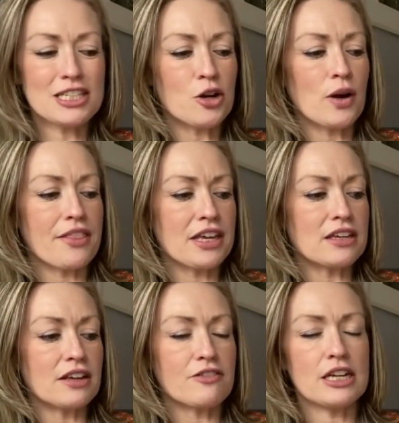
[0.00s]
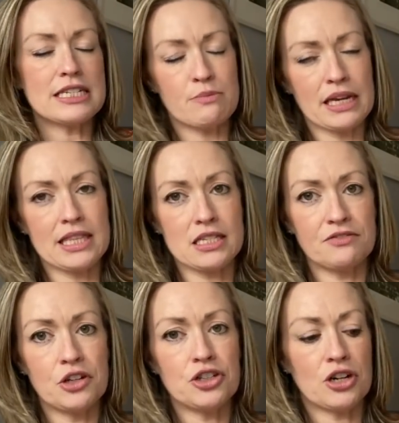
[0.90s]
So I think if I did make this
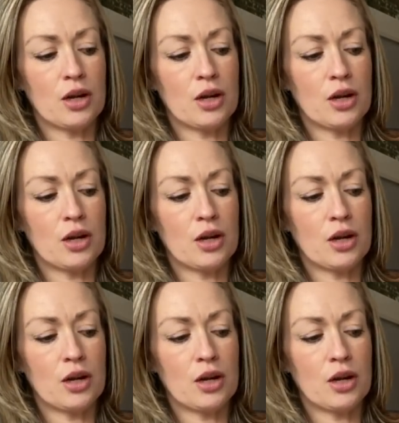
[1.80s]
in future,